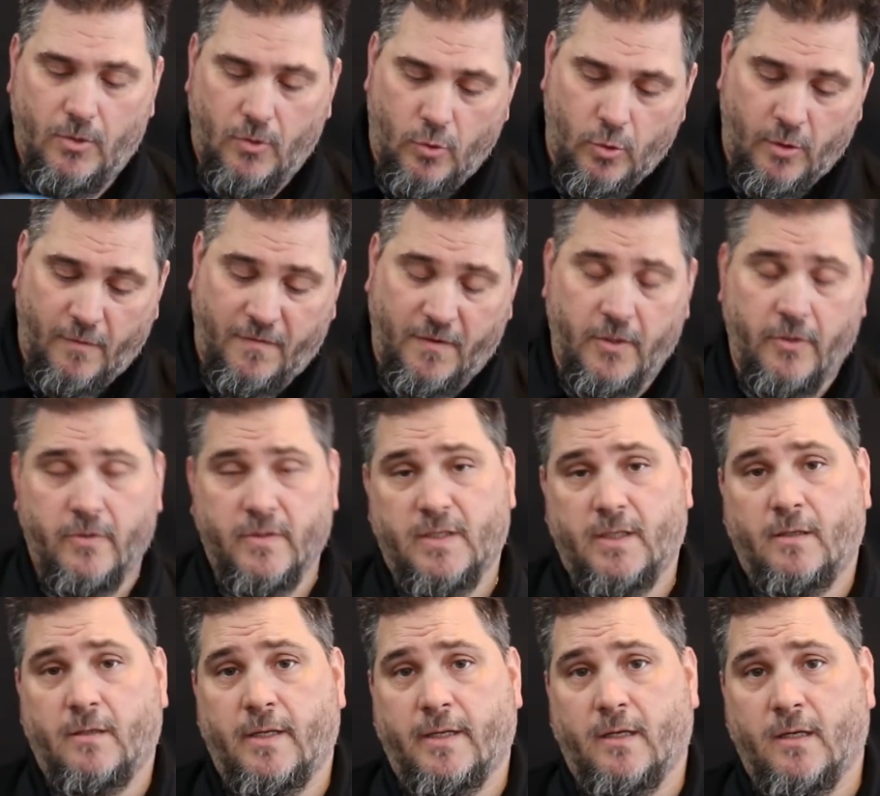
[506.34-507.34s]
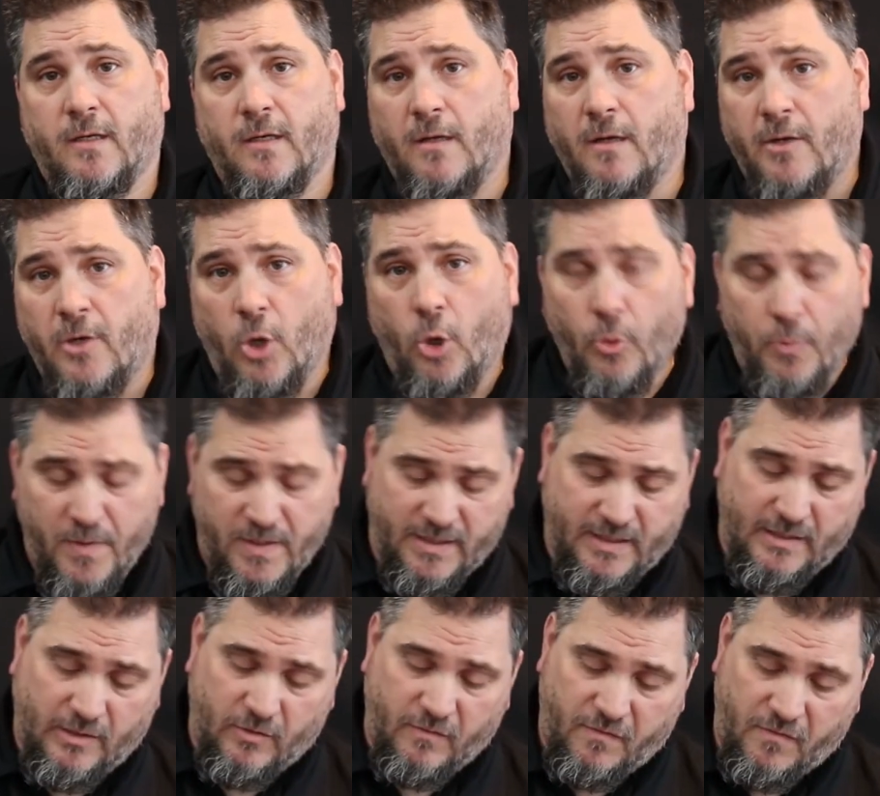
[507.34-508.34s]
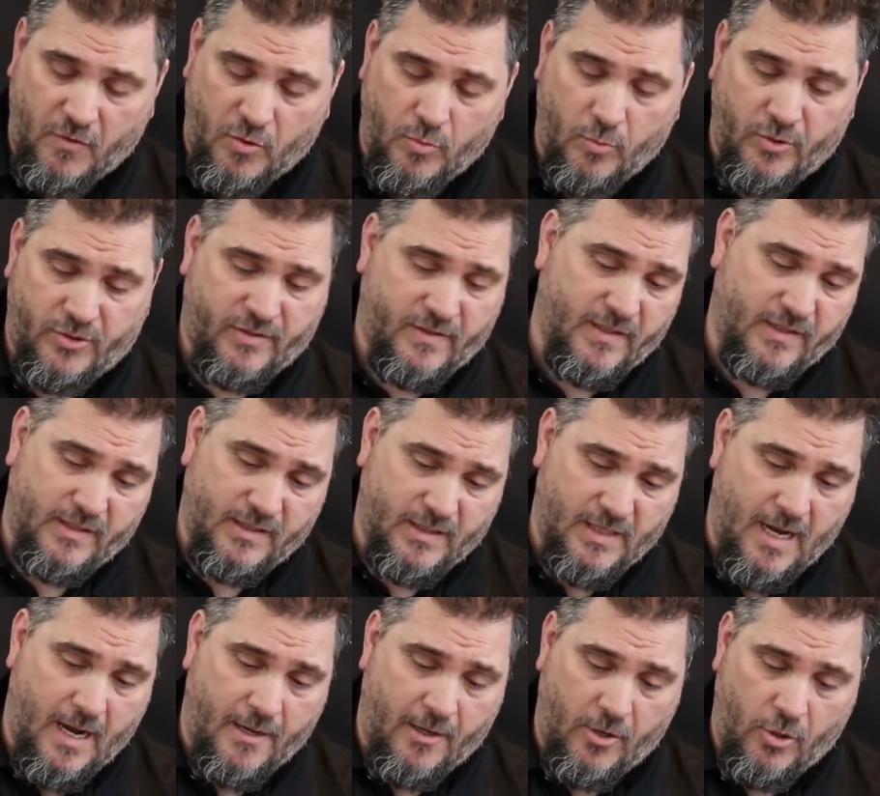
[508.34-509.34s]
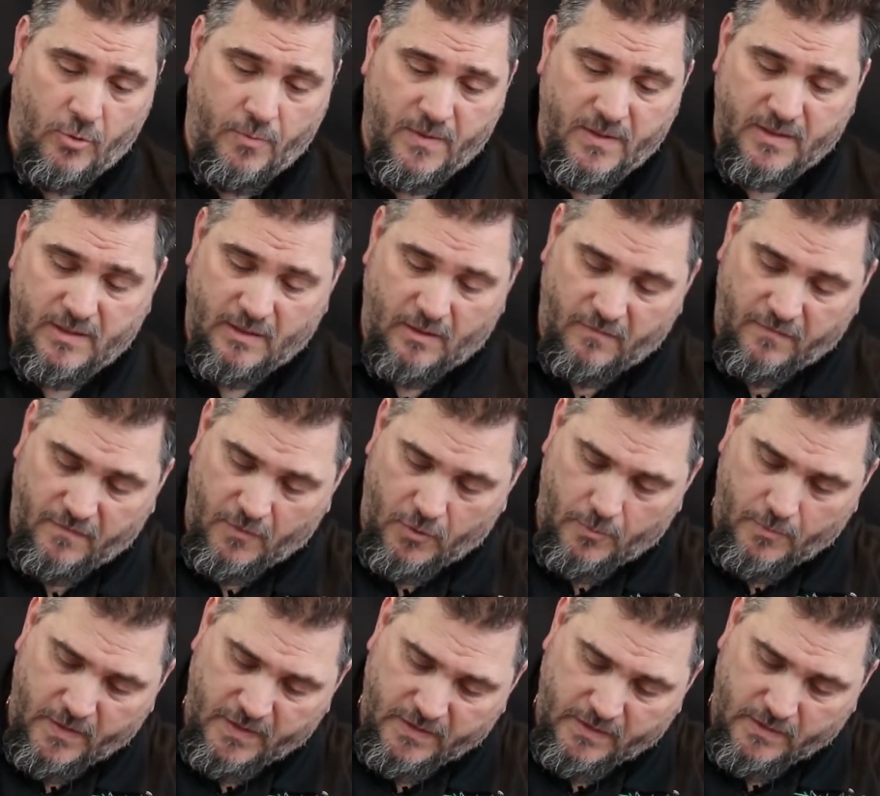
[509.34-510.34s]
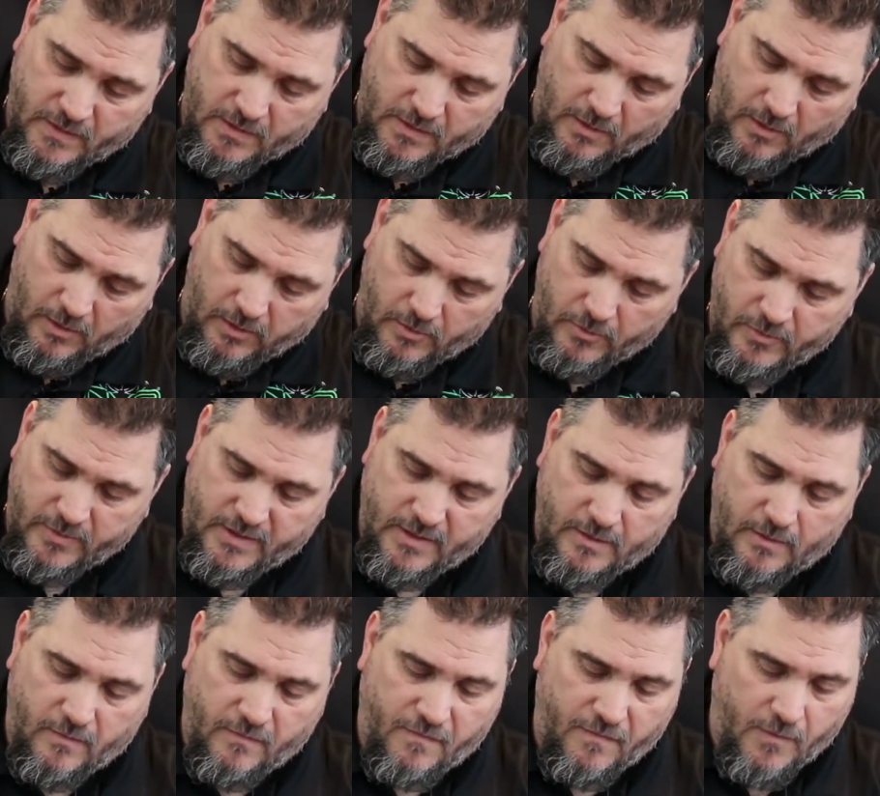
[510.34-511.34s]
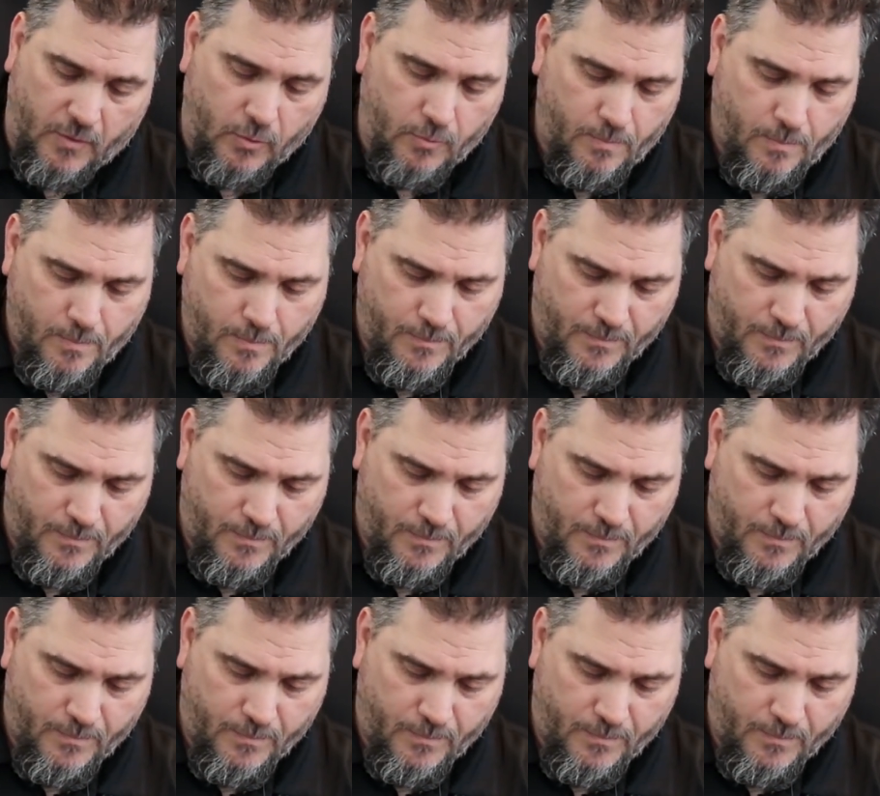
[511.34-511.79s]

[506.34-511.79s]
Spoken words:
Or if you're using like an open cell foam, which this is not an open cell foam, this is a closed cell foam.